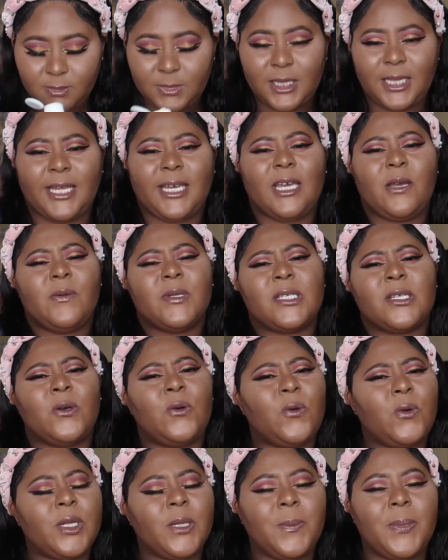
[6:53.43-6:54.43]
like it was
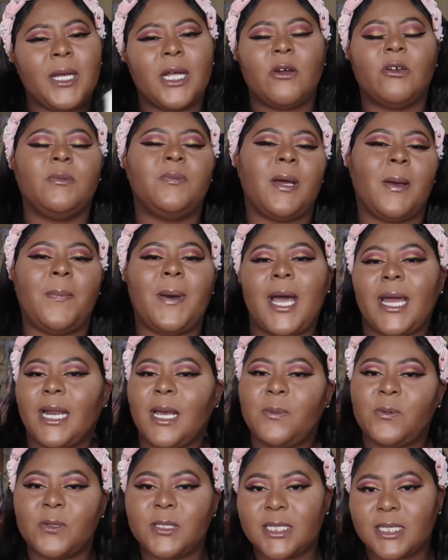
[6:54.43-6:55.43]
cool to pair with my
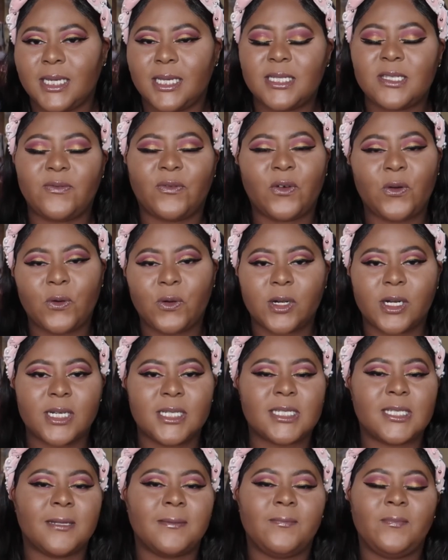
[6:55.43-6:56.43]
pineapple scents of
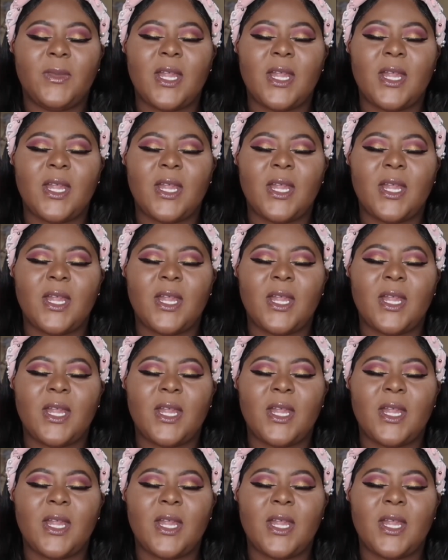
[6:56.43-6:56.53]
course